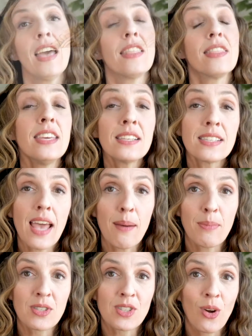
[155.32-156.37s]
This
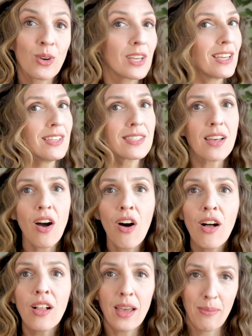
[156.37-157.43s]
episode is
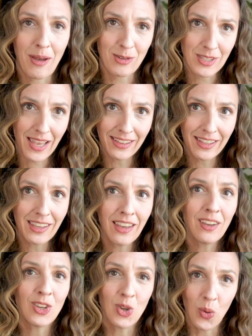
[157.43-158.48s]
all about telling
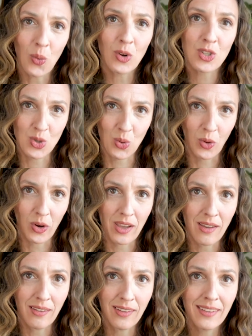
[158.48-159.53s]
your story.
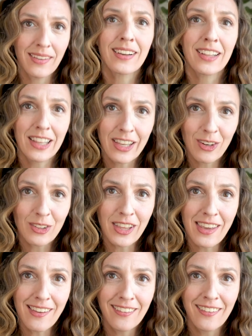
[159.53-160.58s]

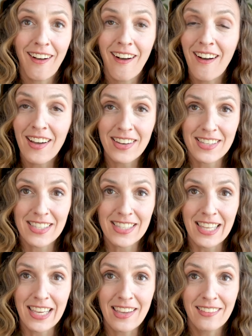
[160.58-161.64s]
Clearly,
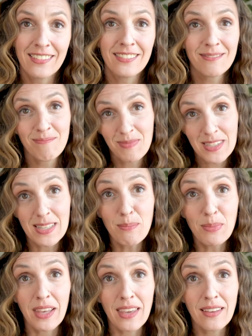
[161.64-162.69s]
honestly,
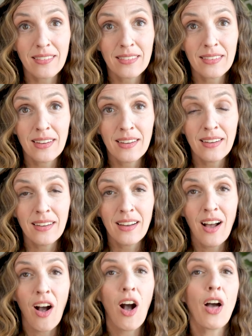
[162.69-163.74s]
simply.
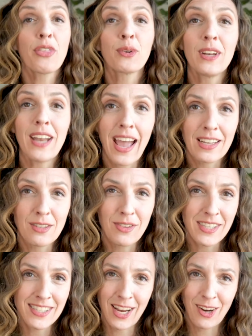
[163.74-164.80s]
Author and
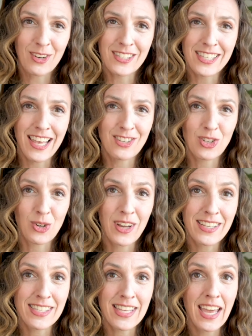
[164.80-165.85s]
activist Terence Lester
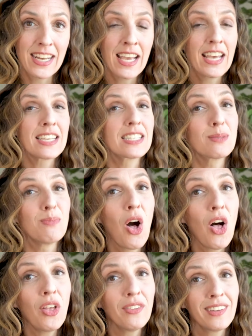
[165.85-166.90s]
has said,
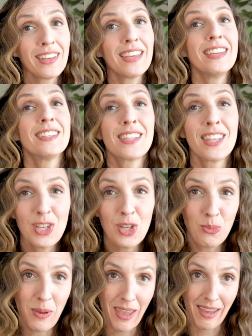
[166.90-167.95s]
"Small is the new
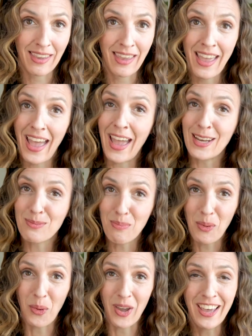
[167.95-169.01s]
big," and
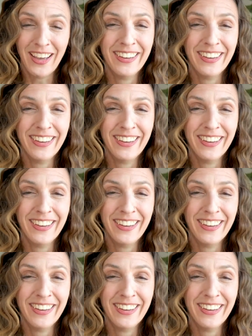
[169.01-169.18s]
boy,